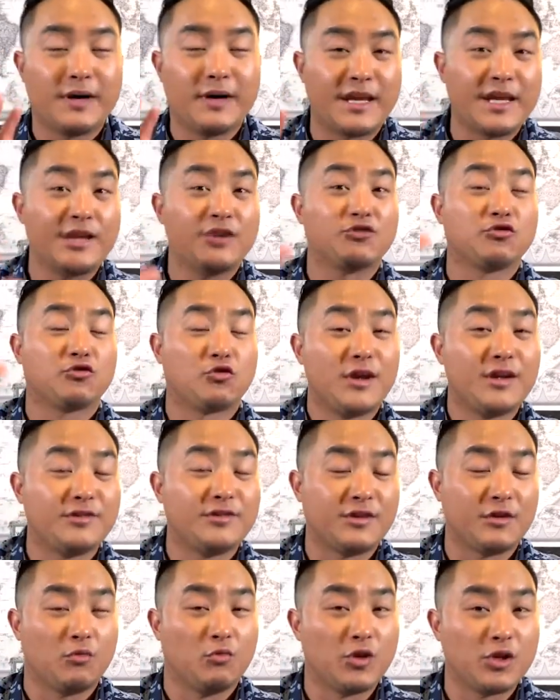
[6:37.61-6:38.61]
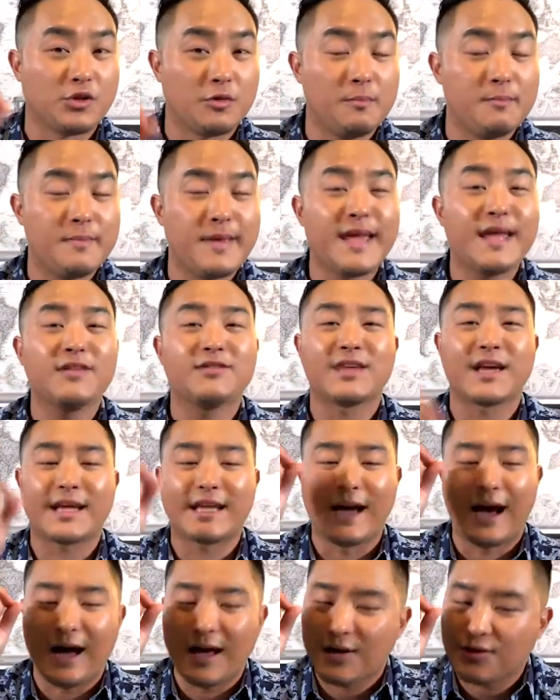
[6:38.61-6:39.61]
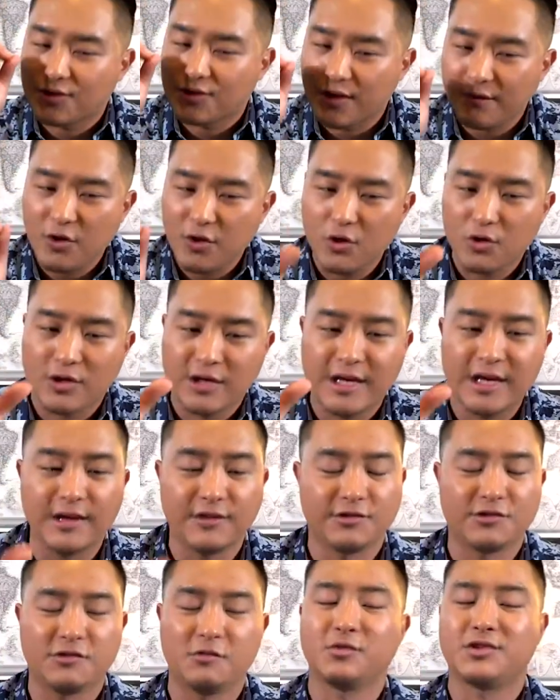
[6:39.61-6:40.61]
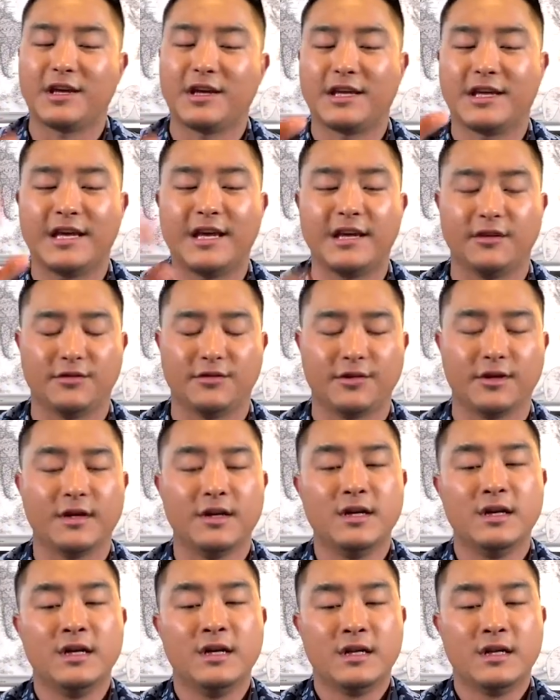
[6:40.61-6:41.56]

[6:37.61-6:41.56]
but he's risen, which means that God is giving you keys. Someone say keys.